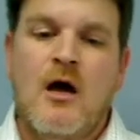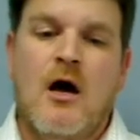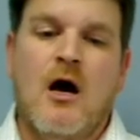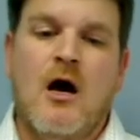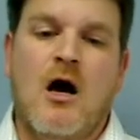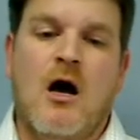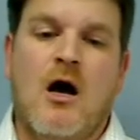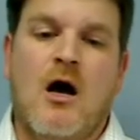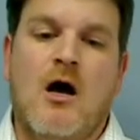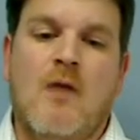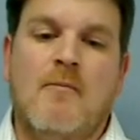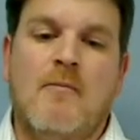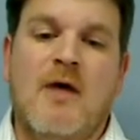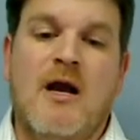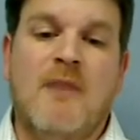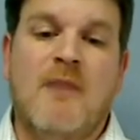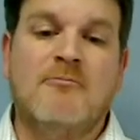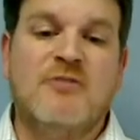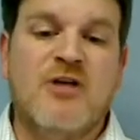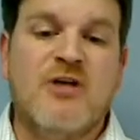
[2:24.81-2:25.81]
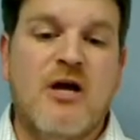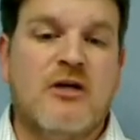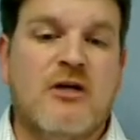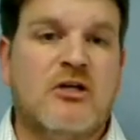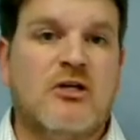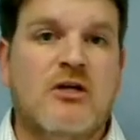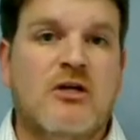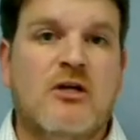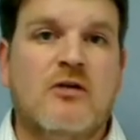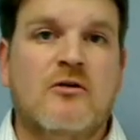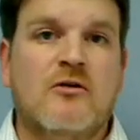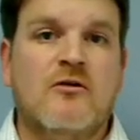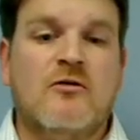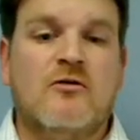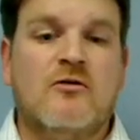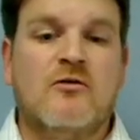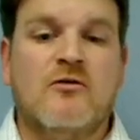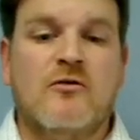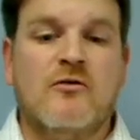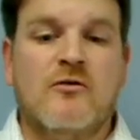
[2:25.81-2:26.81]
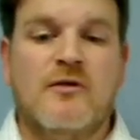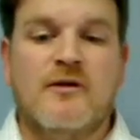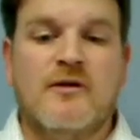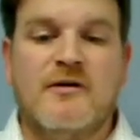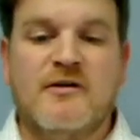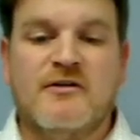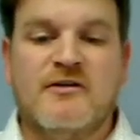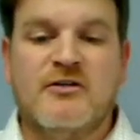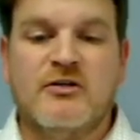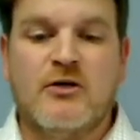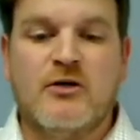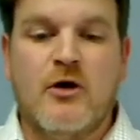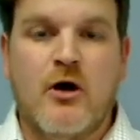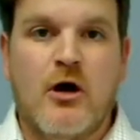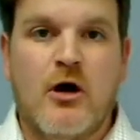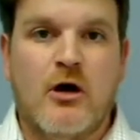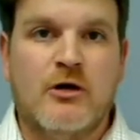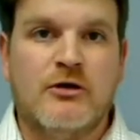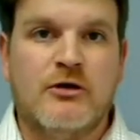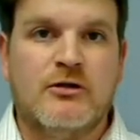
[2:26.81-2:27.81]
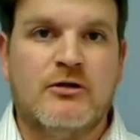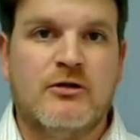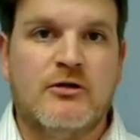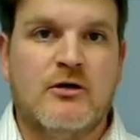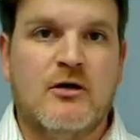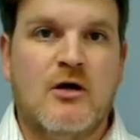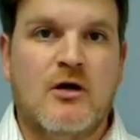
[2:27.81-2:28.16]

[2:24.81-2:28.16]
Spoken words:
an objection to the discharge